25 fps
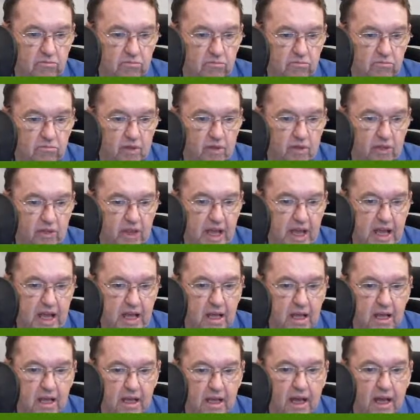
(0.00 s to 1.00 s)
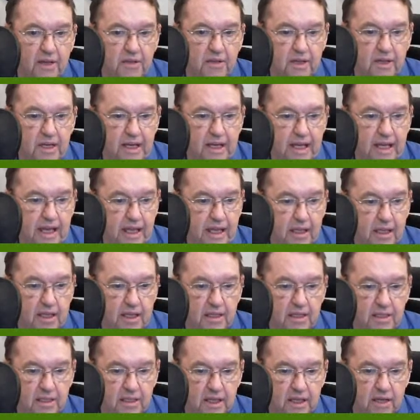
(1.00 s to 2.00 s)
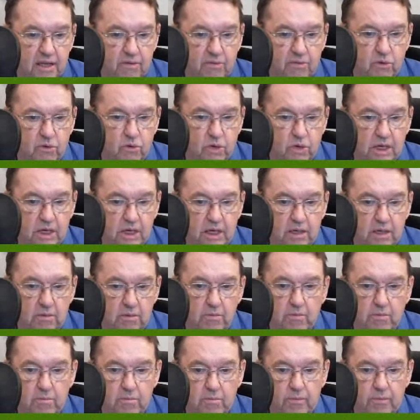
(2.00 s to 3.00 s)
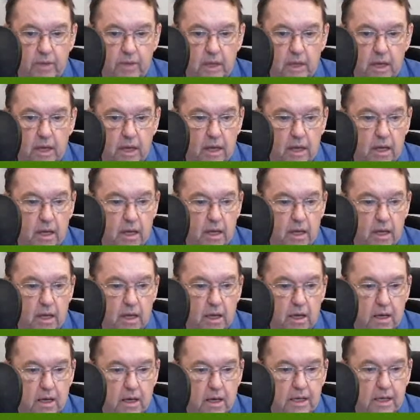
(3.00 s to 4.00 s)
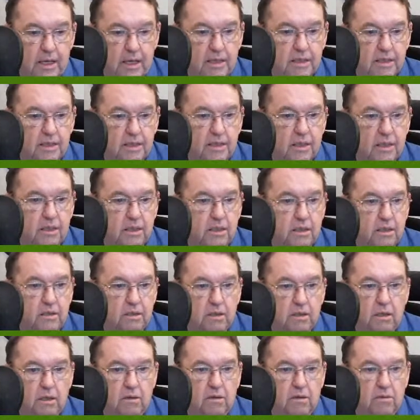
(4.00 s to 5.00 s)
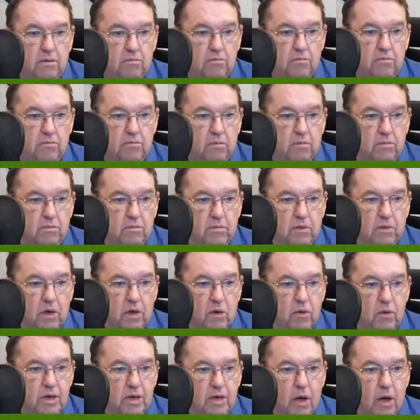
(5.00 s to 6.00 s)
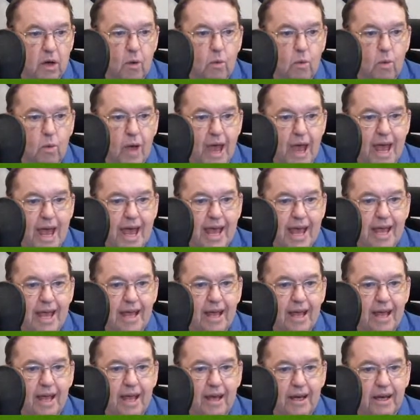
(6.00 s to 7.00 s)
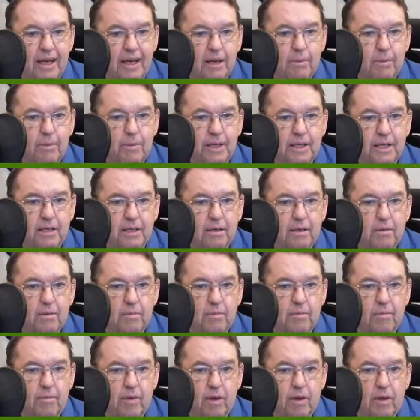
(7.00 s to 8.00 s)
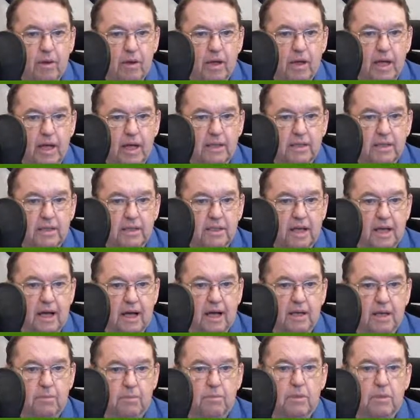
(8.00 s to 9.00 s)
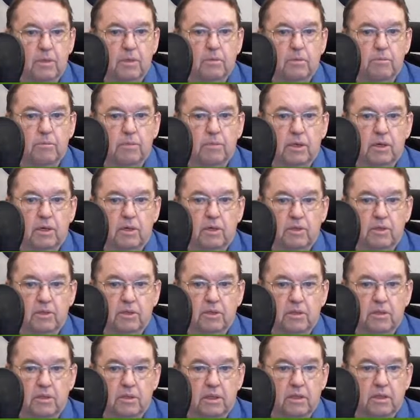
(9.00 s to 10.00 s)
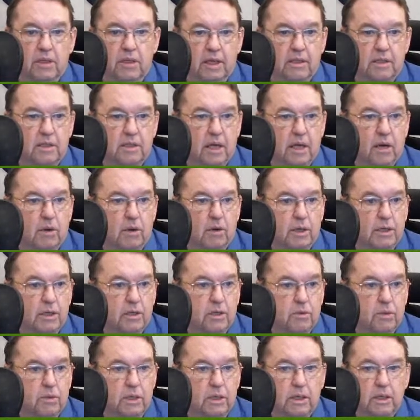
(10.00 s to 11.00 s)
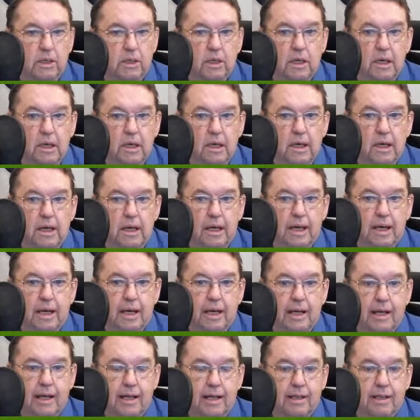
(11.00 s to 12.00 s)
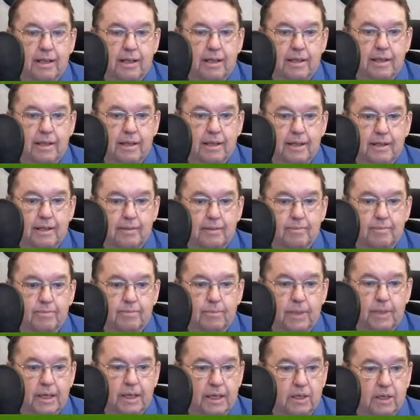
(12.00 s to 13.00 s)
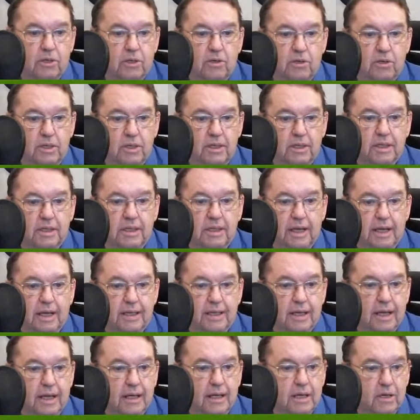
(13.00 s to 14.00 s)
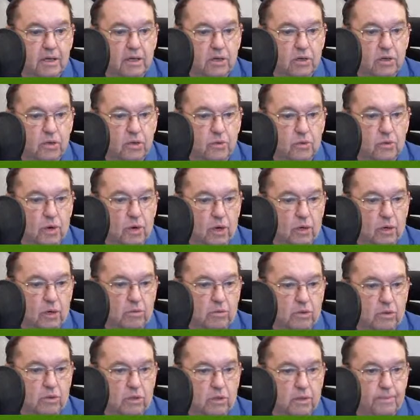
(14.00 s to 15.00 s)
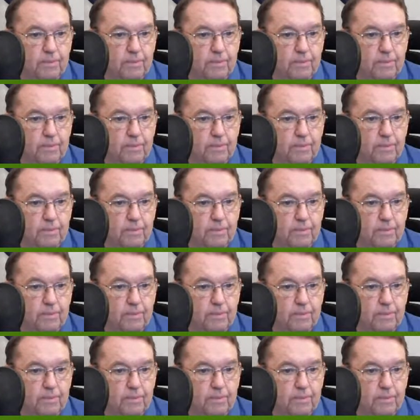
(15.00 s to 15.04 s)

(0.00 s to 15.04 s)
thing underneath instead of green. It's going away a little bit at a time because that's how I do it, and but I couldn't get any new roads.